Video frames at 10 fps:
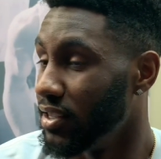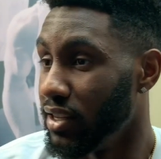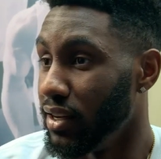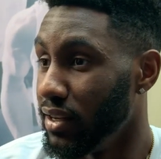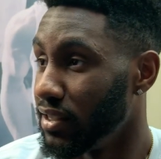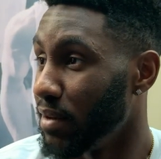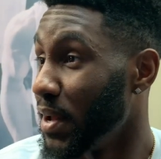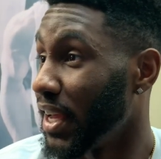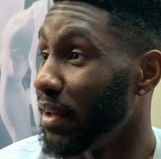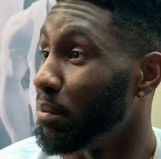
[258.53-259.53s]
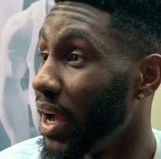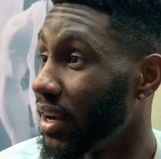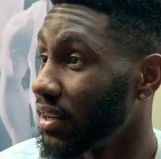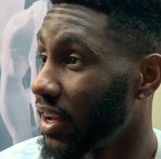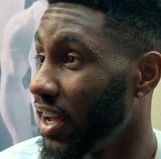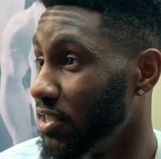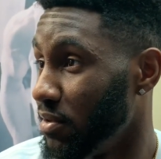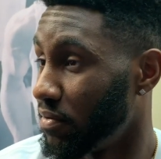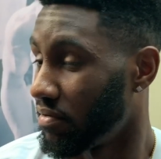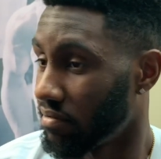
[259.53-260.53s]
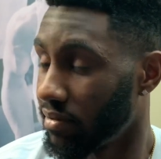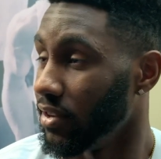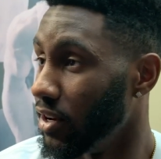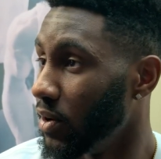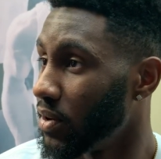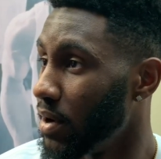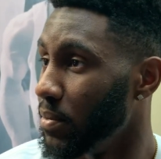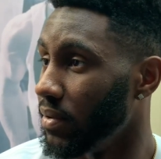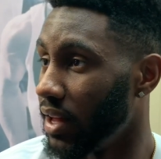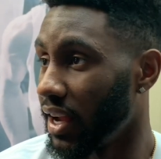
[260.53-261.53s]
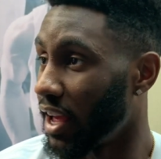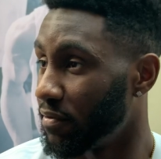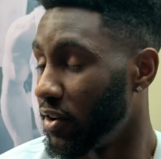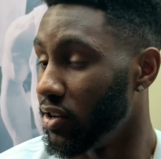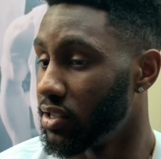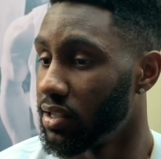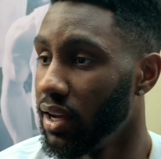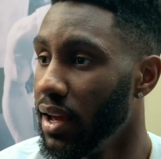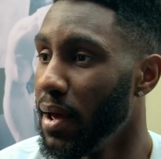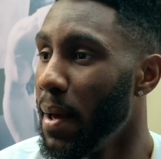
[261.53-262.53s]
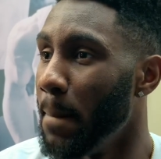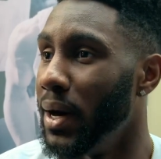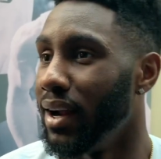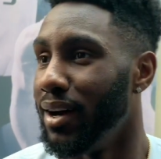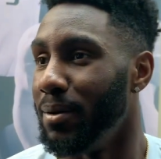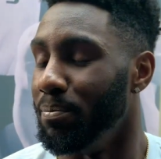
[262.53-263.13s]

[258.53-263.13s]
to make an impact as of at first. But